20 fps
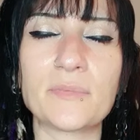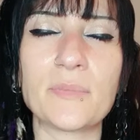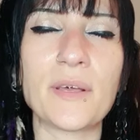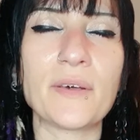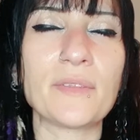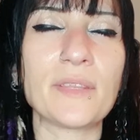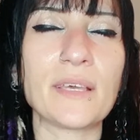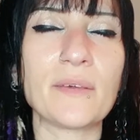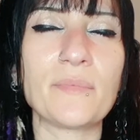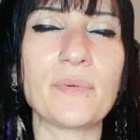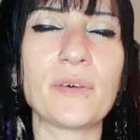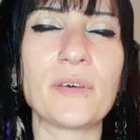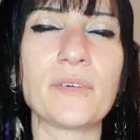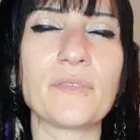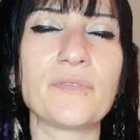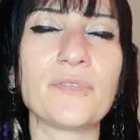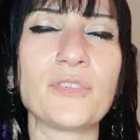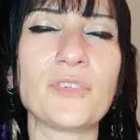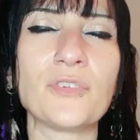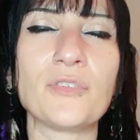smell their
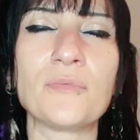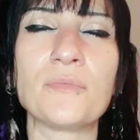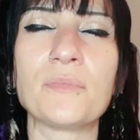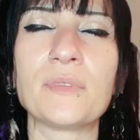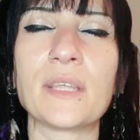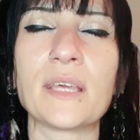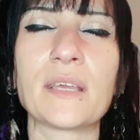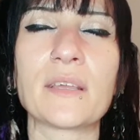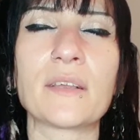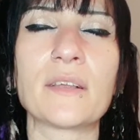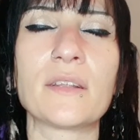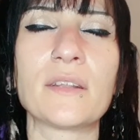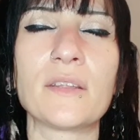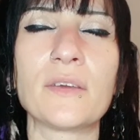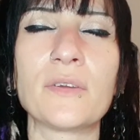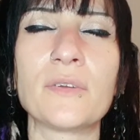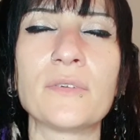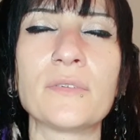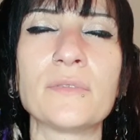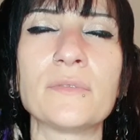perfume, their
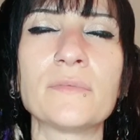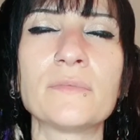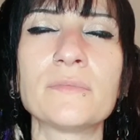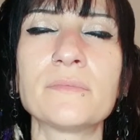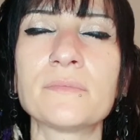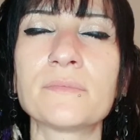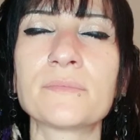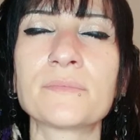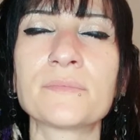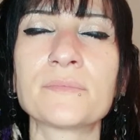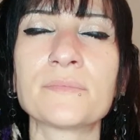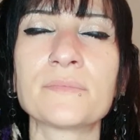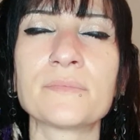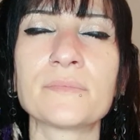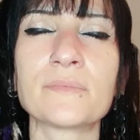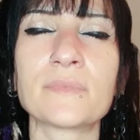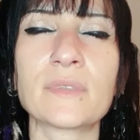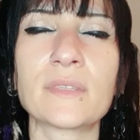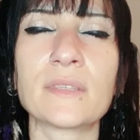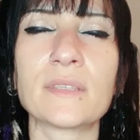cologne,
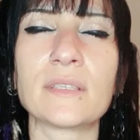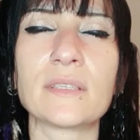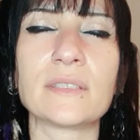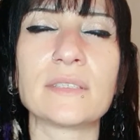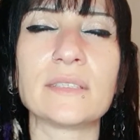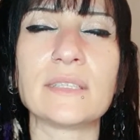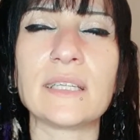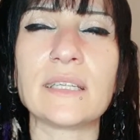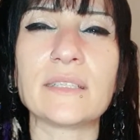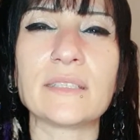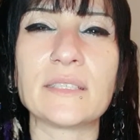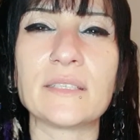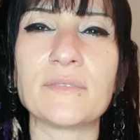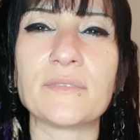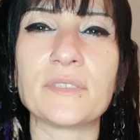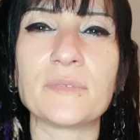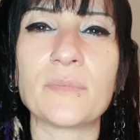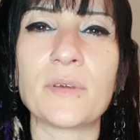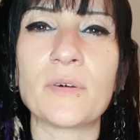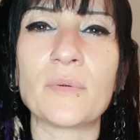
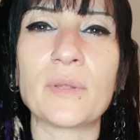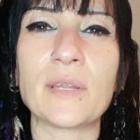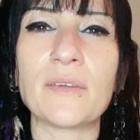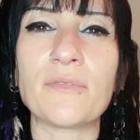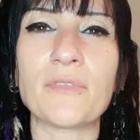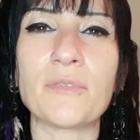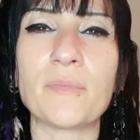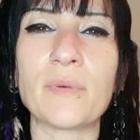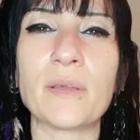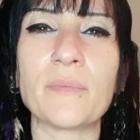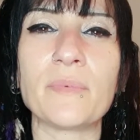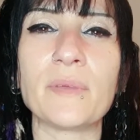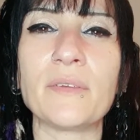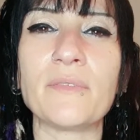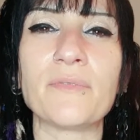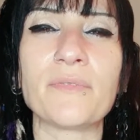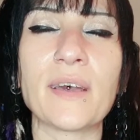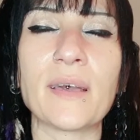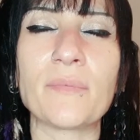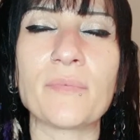distinctive smell, whatever it might
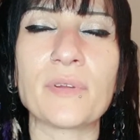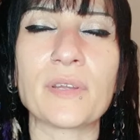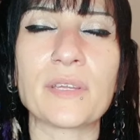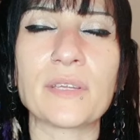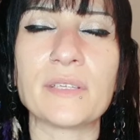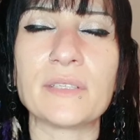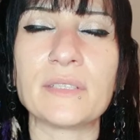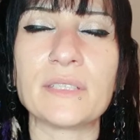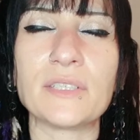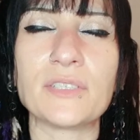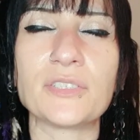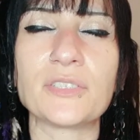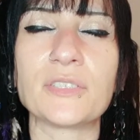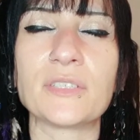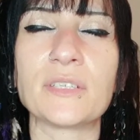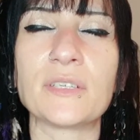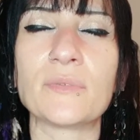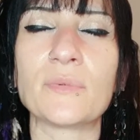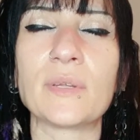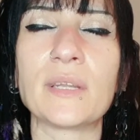be, fabric
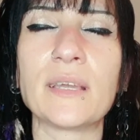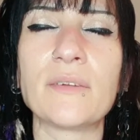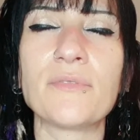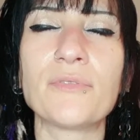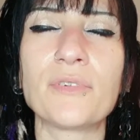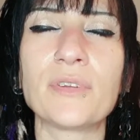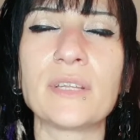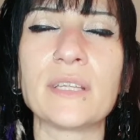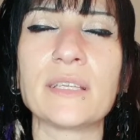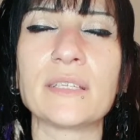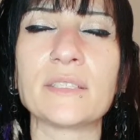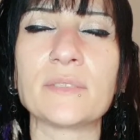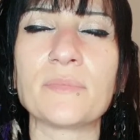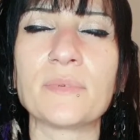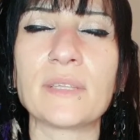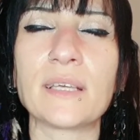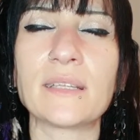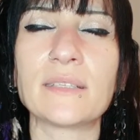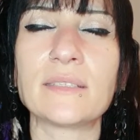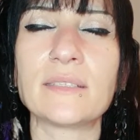conditioner, whatever it is,
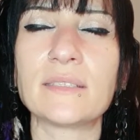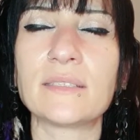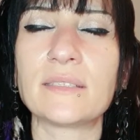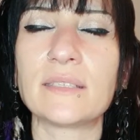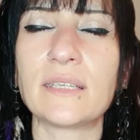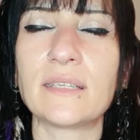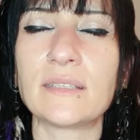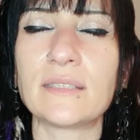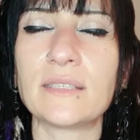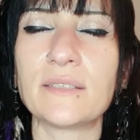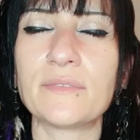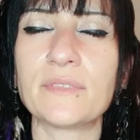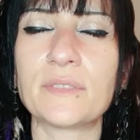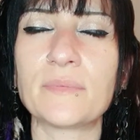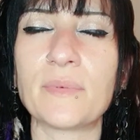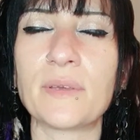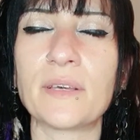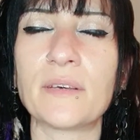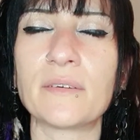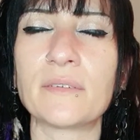but that distinctive
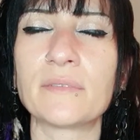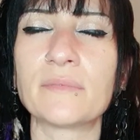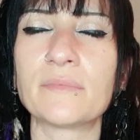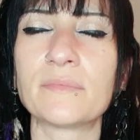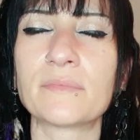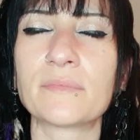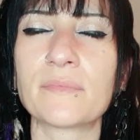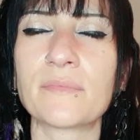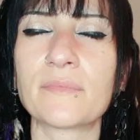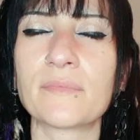smell.